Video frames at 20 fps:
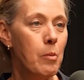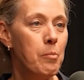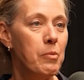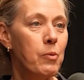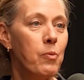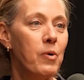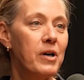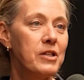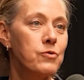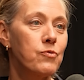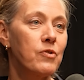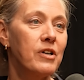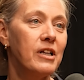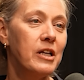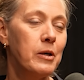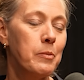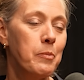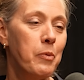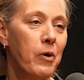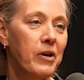But what's
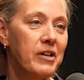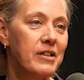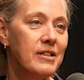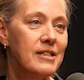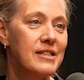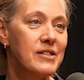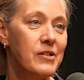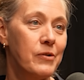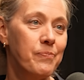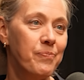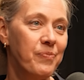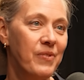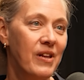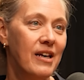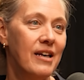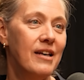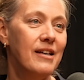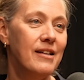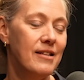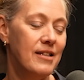really important so,
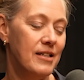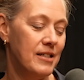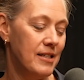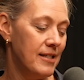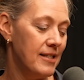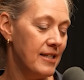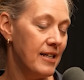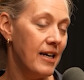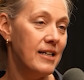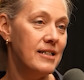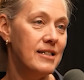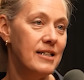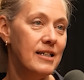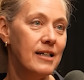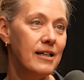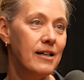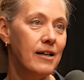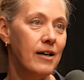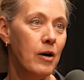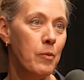this is the
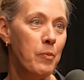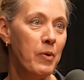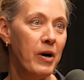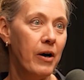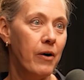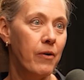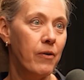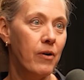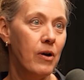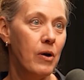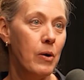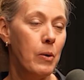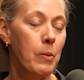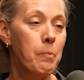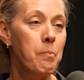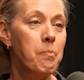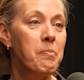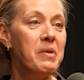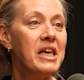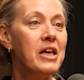idea about
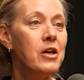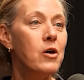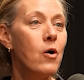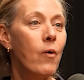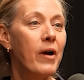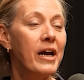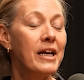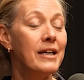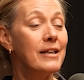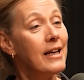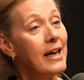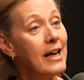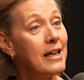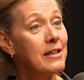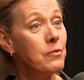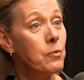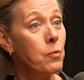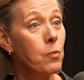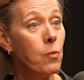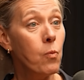me going
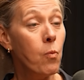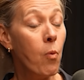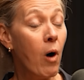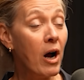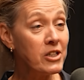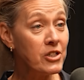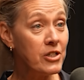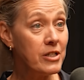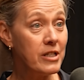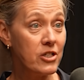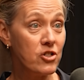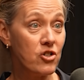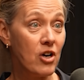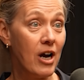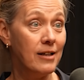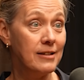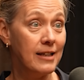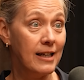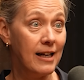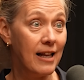and watching the
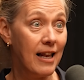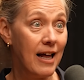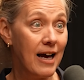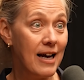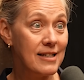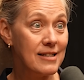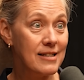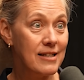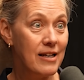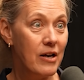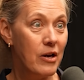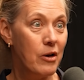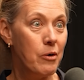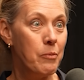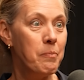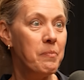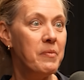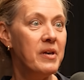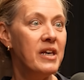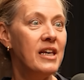child in class,
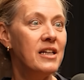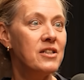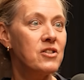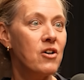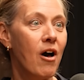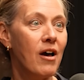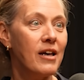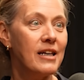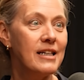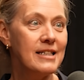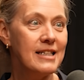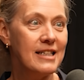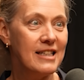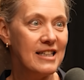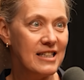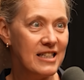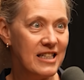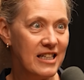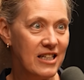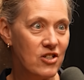me talking to
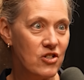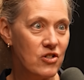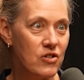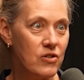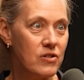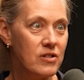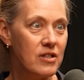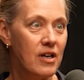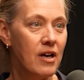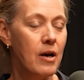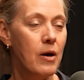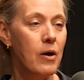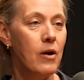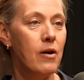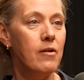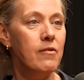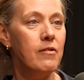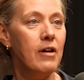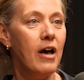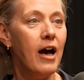the teachers,
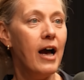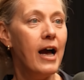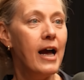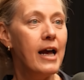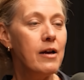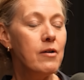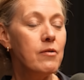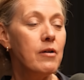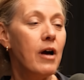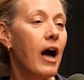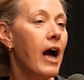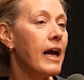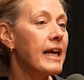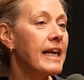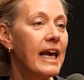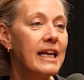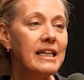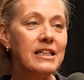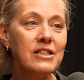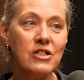I
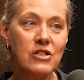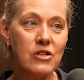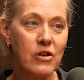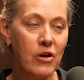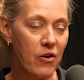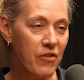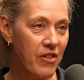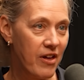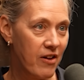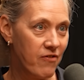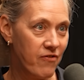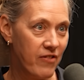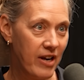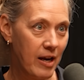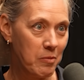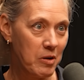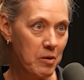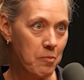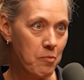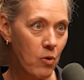getting to know that
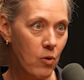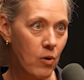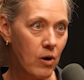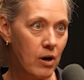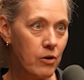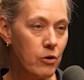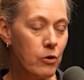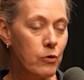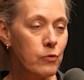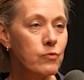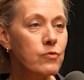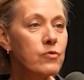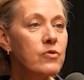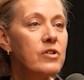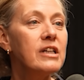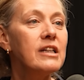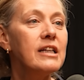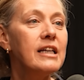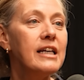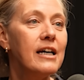family more,
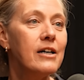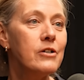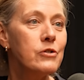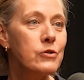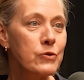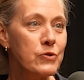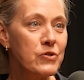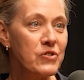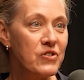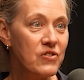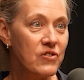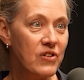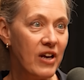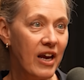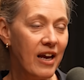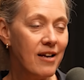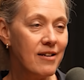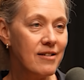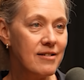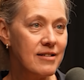really
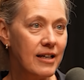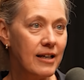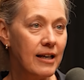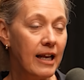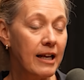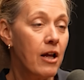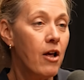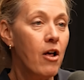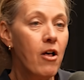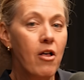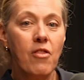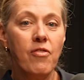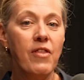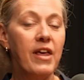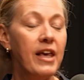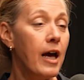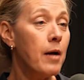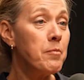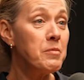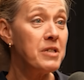understanding. Like
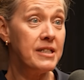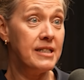they come